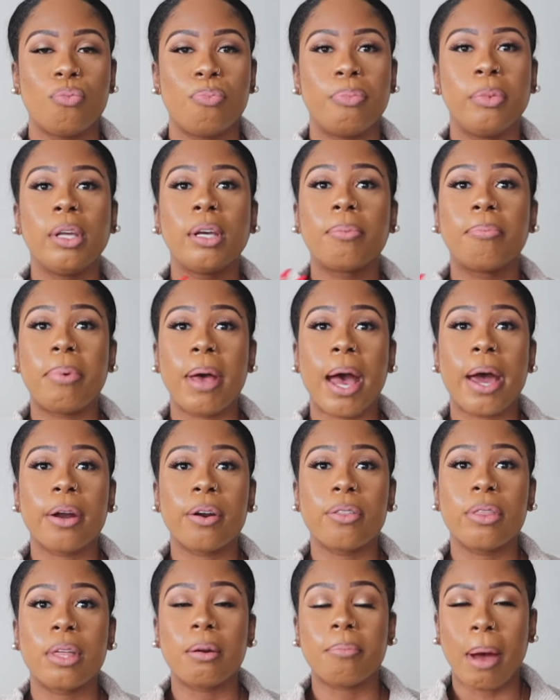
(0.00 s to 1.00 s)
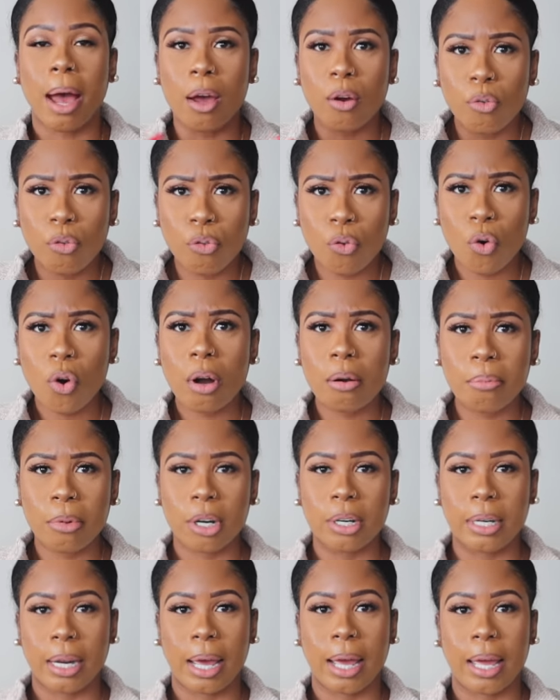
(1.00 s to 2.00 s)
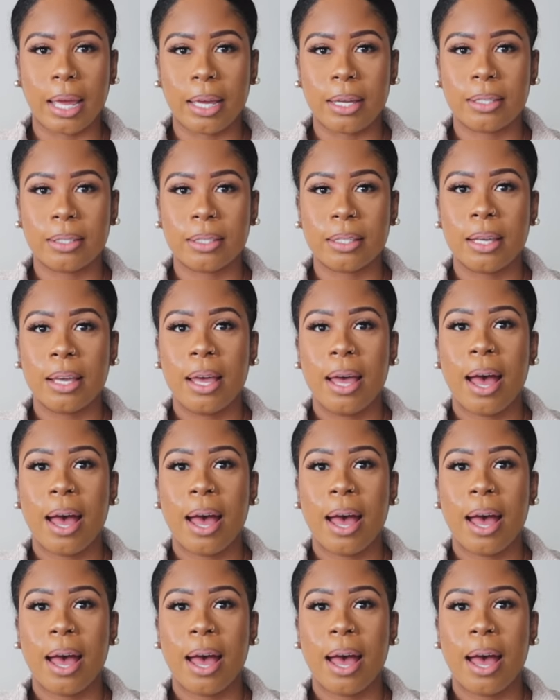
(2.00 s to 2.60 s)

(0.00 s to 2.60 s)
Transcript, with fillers: look better than my former days,